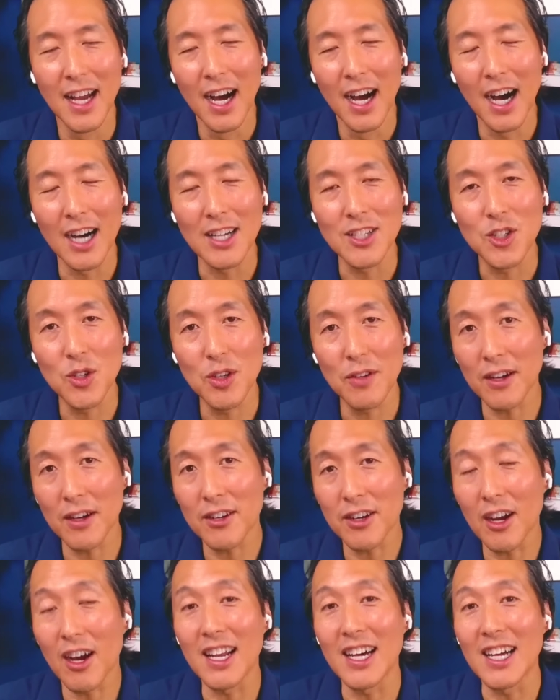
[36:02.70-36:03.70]
So you've
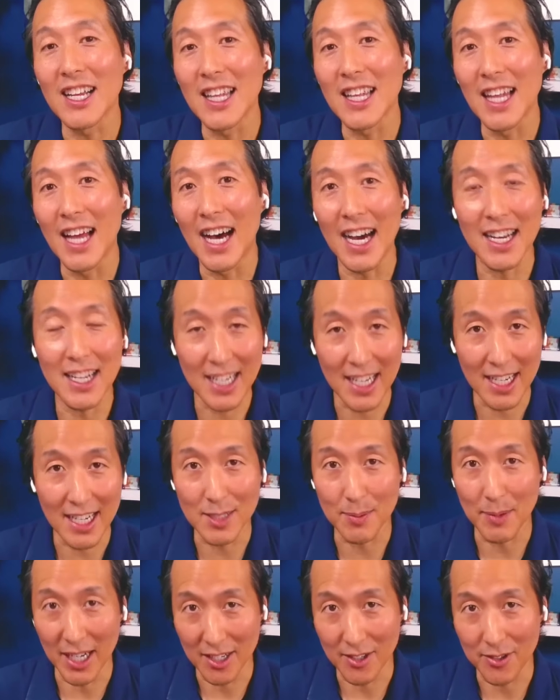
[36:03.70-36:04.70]
undergone a lot of
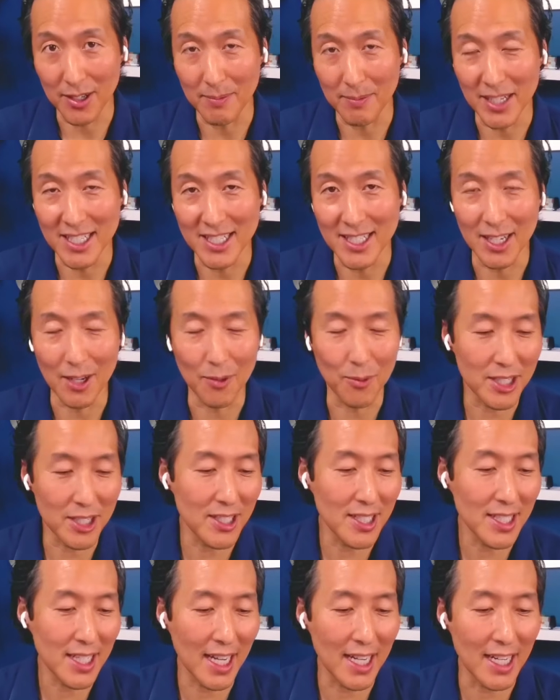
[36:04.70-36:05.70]
cosmetic treatments. We're
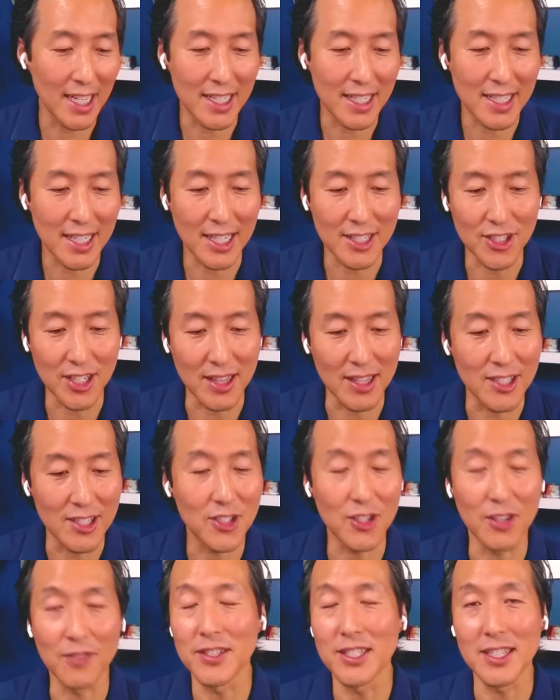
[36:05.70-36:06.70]
just kind of touching the
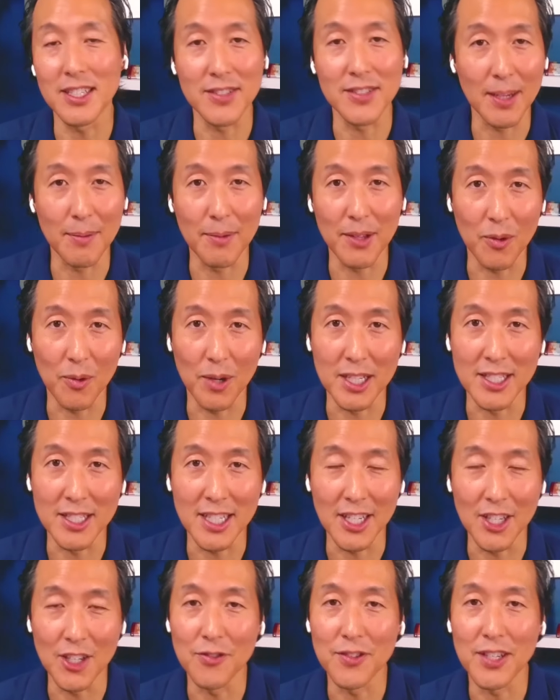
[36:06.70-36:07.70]
surface of some of the ones
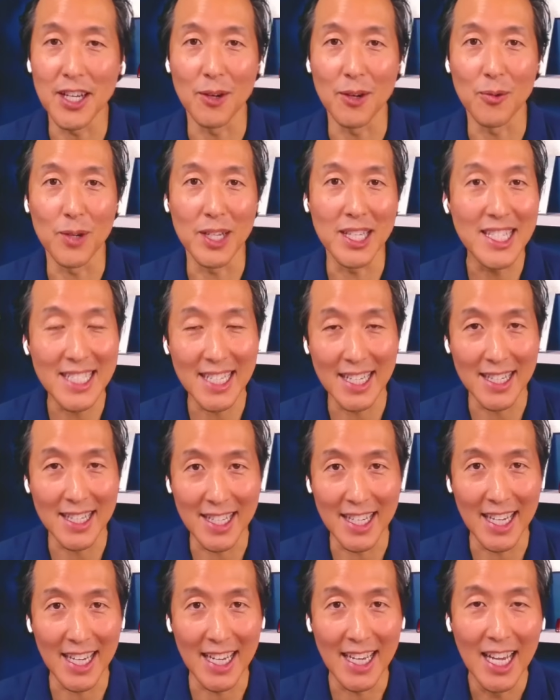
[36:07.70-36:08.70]
that you've done
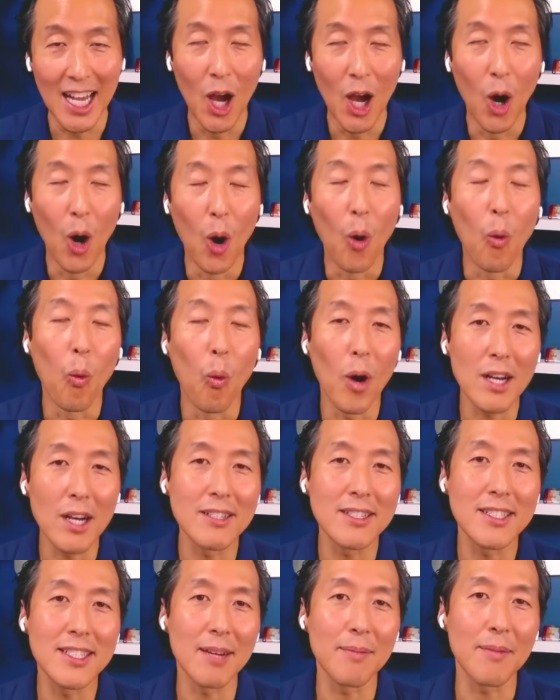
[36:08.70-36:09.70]
recently. What
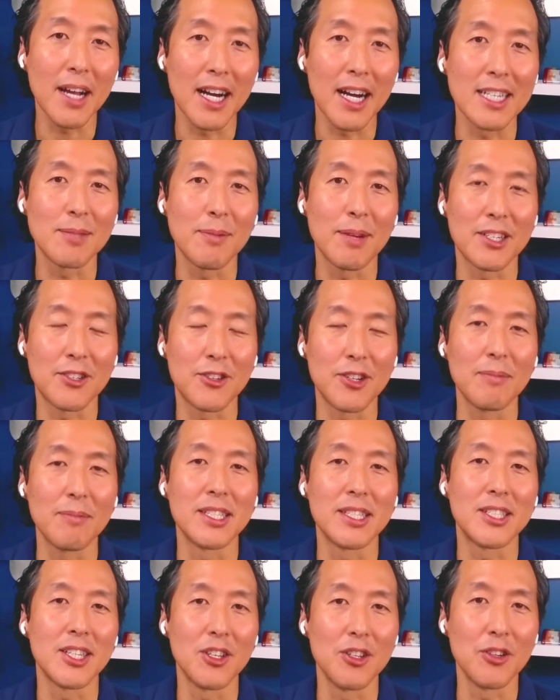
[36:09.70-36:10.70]
are some cosmetic
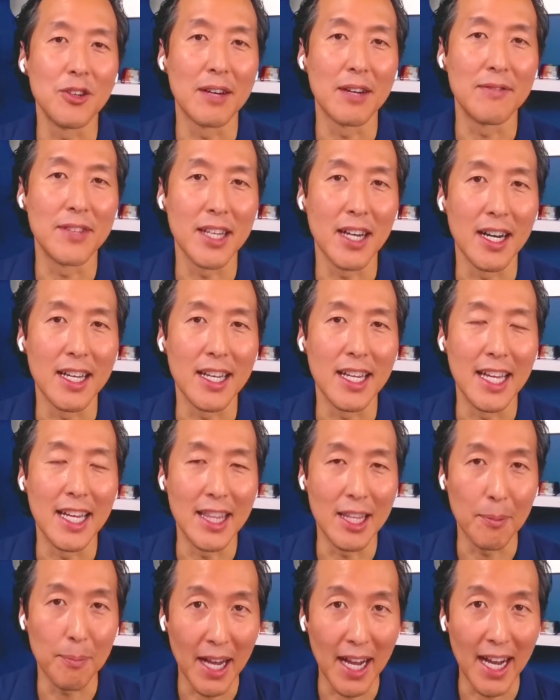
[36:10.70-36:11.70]
treatments that you have done
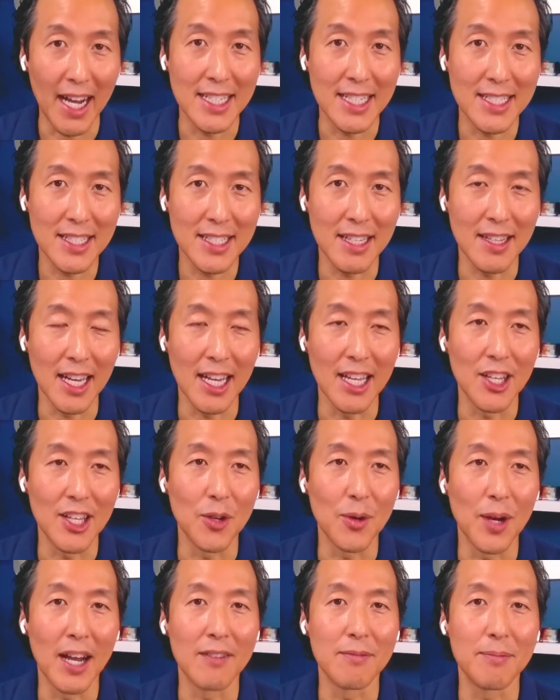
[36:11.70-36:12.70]
in the past that
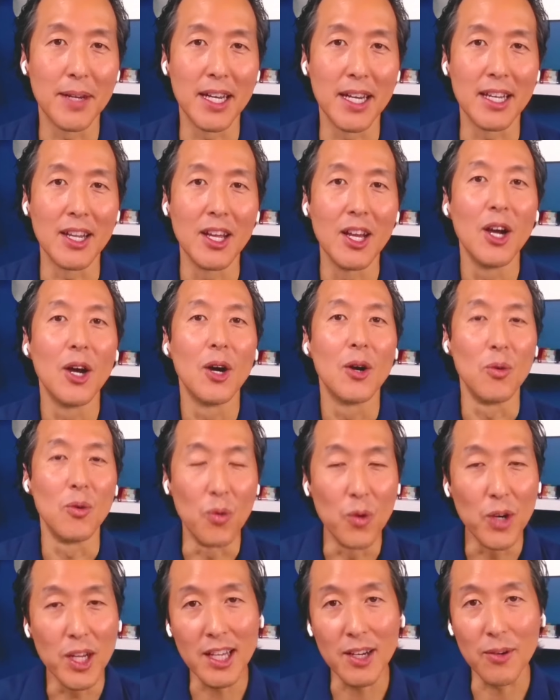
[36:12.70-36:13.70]
you have been
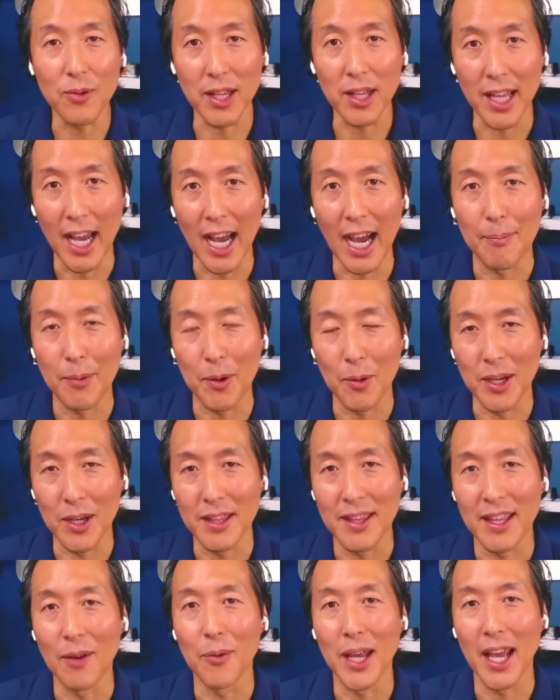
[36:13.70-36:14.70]
really, really happy
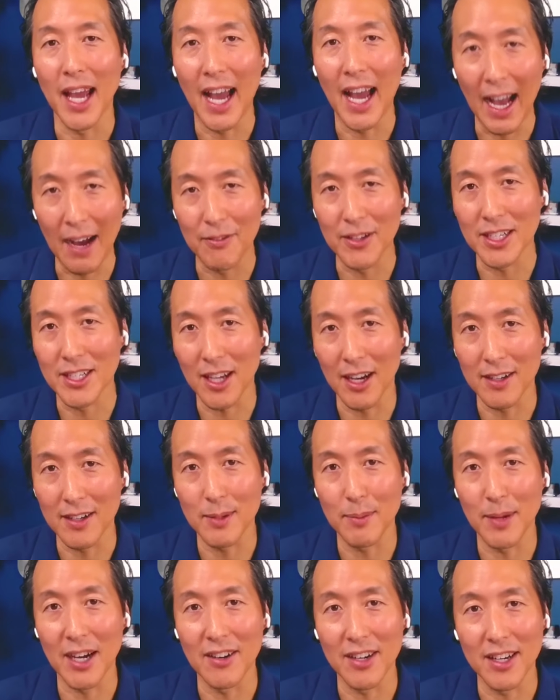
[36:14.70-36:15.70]
with that we haven't talked
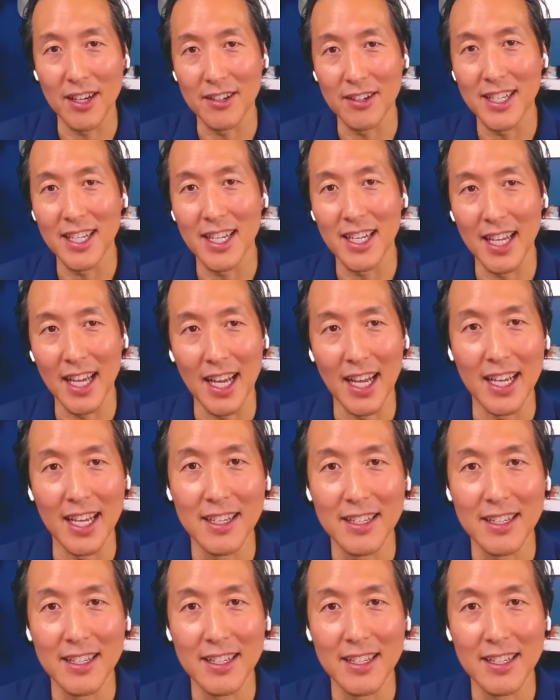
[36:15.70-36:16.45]
about here today?